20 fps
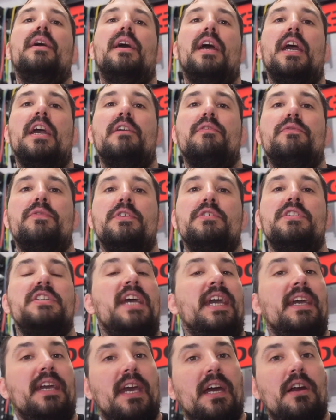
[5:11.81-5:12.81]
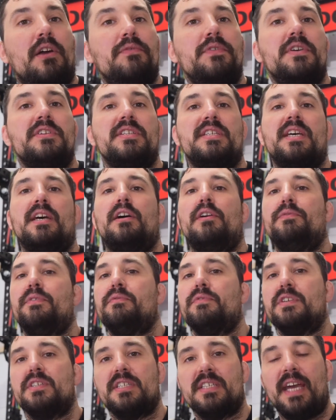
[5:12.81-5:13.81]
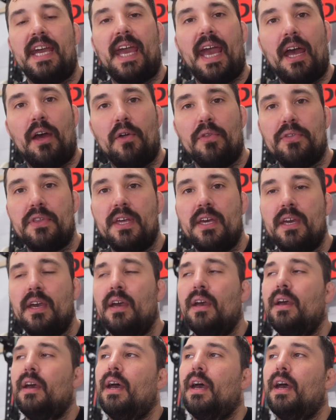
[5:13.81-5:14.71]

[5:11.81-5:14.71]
if you take care of yourself, if you stay healthy,